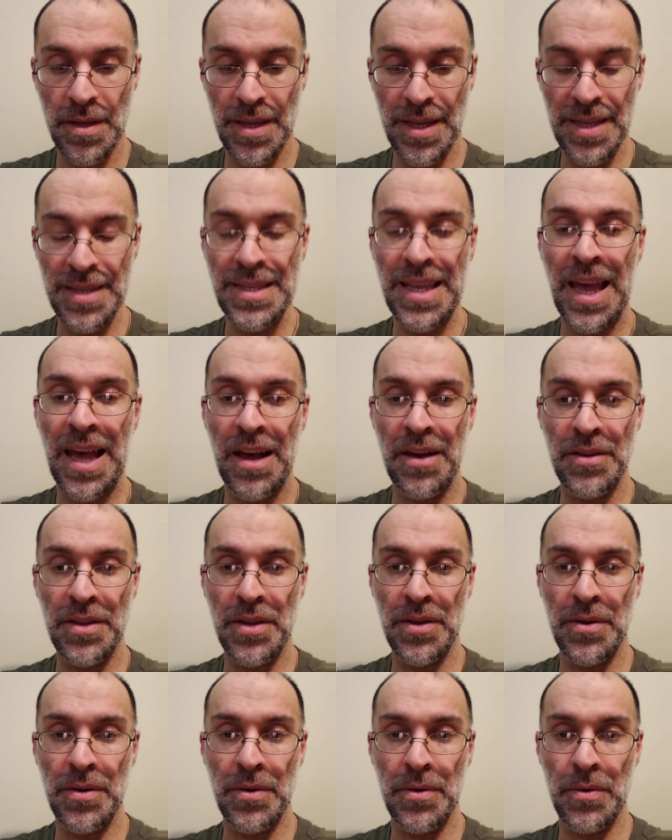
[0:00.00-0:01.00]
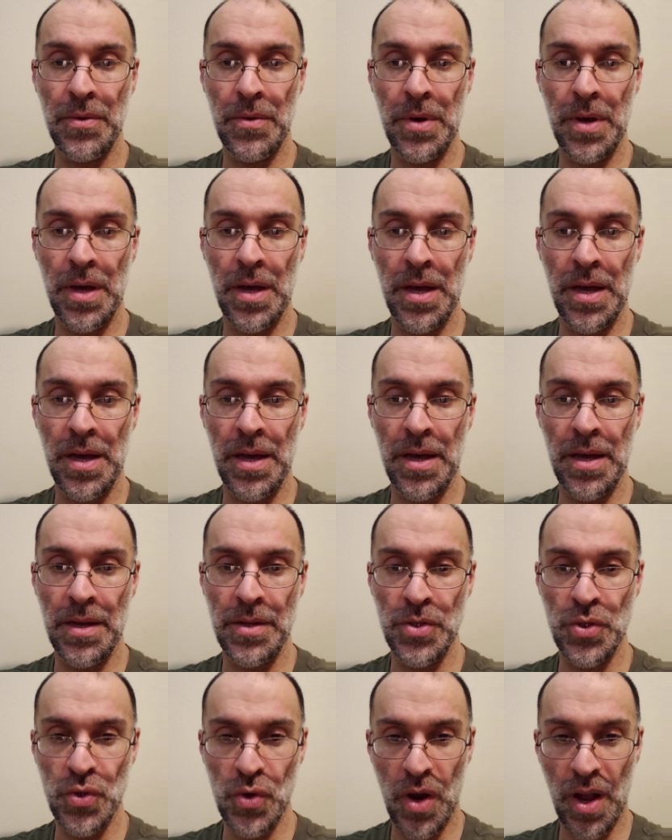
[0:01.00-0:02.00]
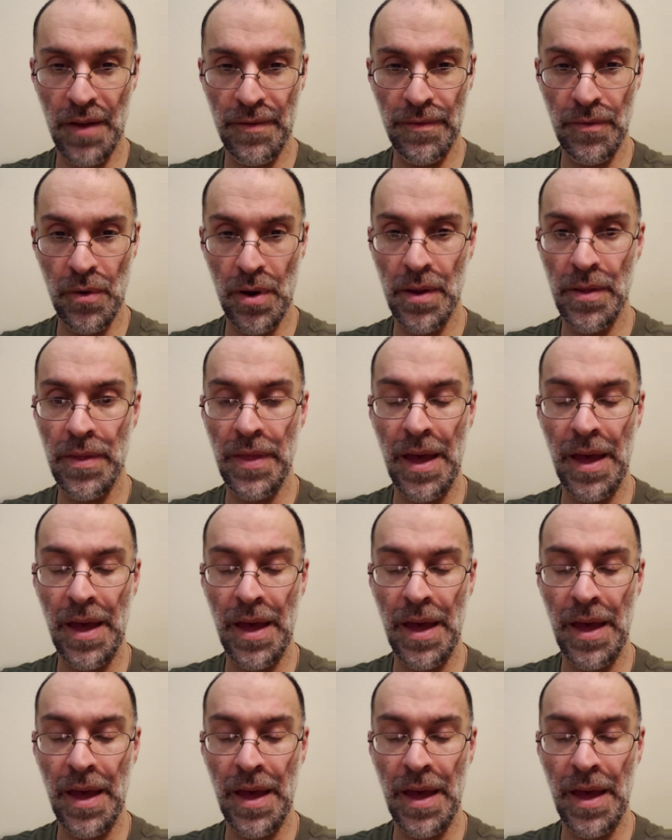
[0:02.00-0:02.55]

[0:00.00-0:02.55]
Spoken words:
is how you draw forth